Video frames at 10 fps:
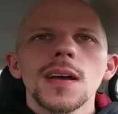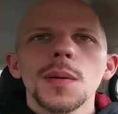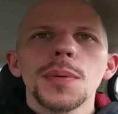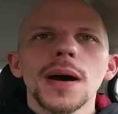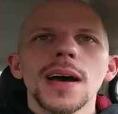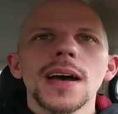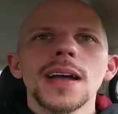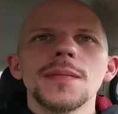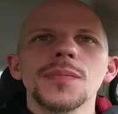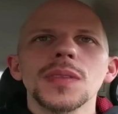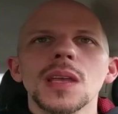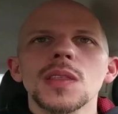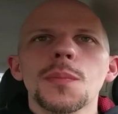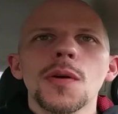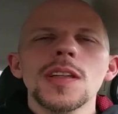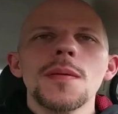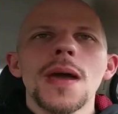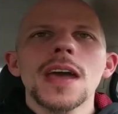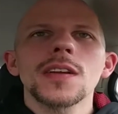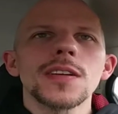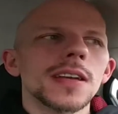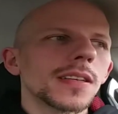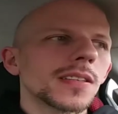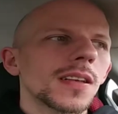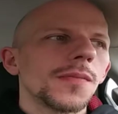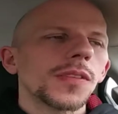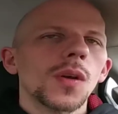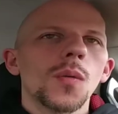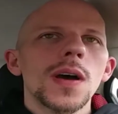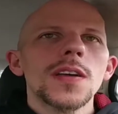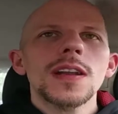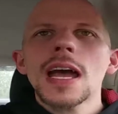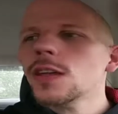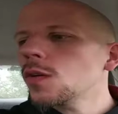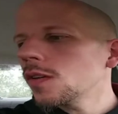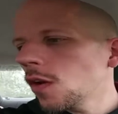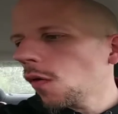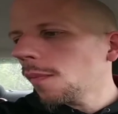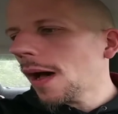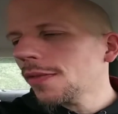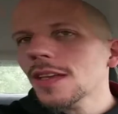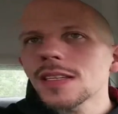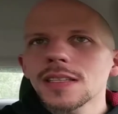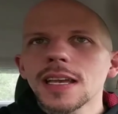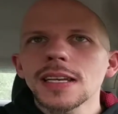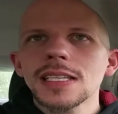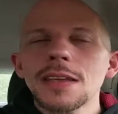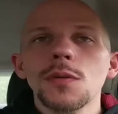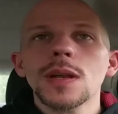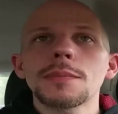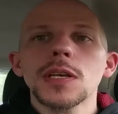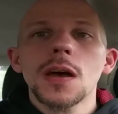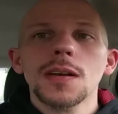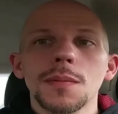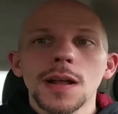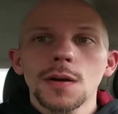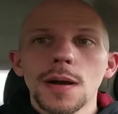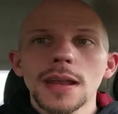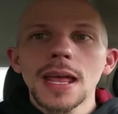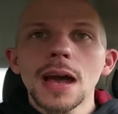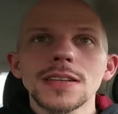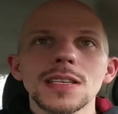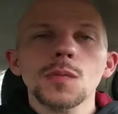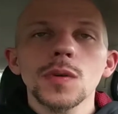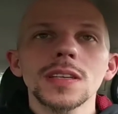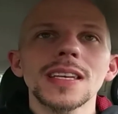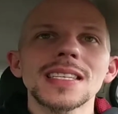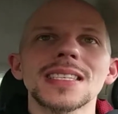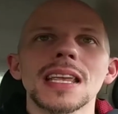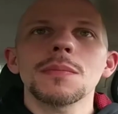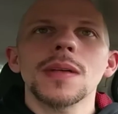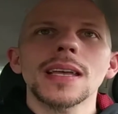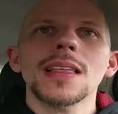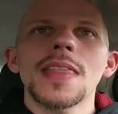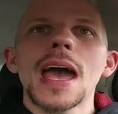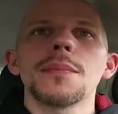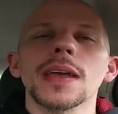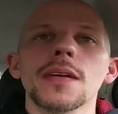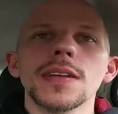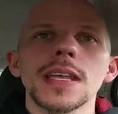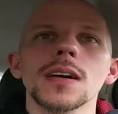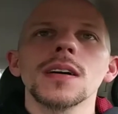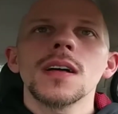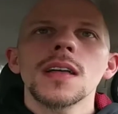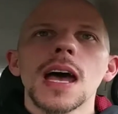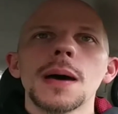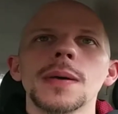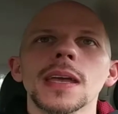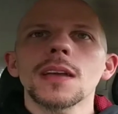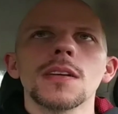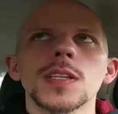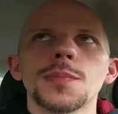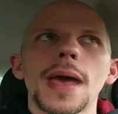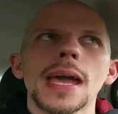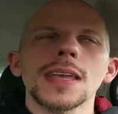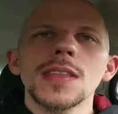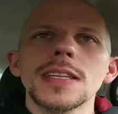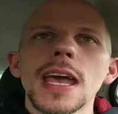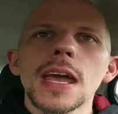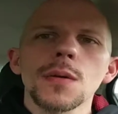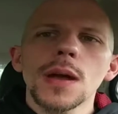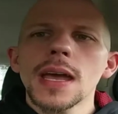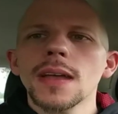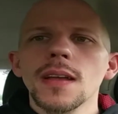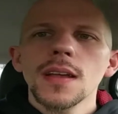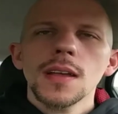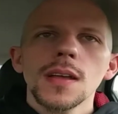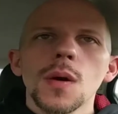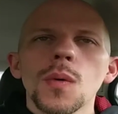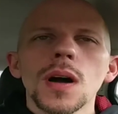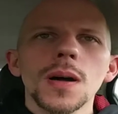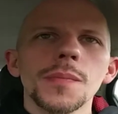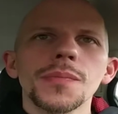But the point of the matter is, whether or not you know about these things, even when I'm talking about it right now, does it really seem like that big of a deal? I mean, it's back in the day, right? Well,